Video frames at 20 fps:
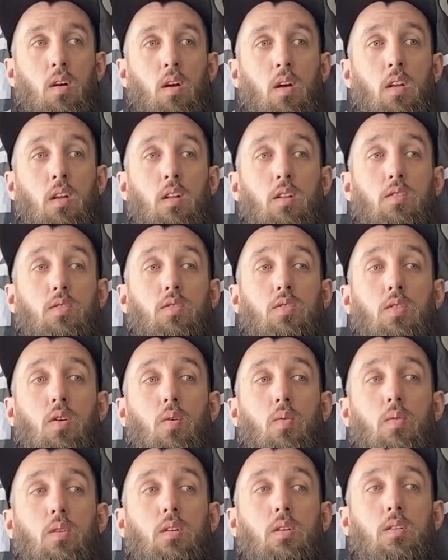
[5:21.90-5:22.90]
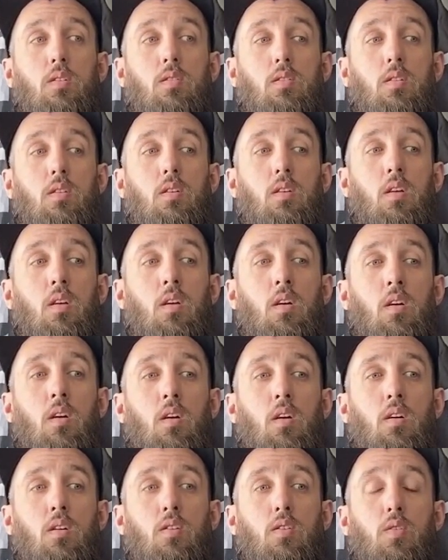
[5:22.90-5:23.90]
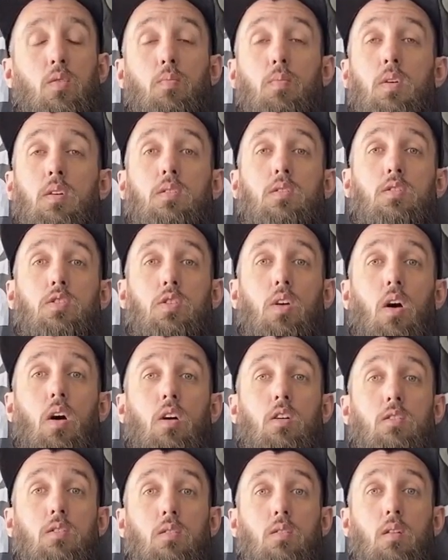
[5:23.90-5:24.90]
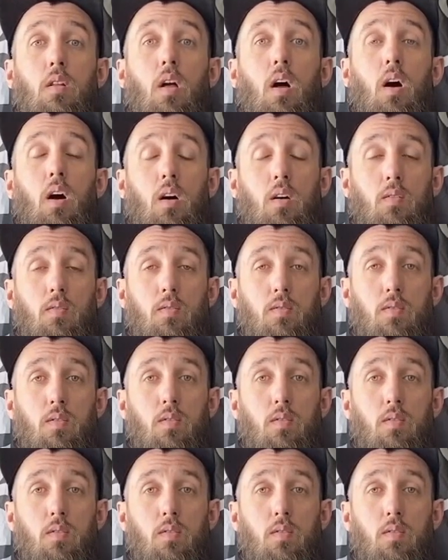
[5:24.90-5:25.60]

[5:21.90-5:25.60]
and it's so easy to misjudge love,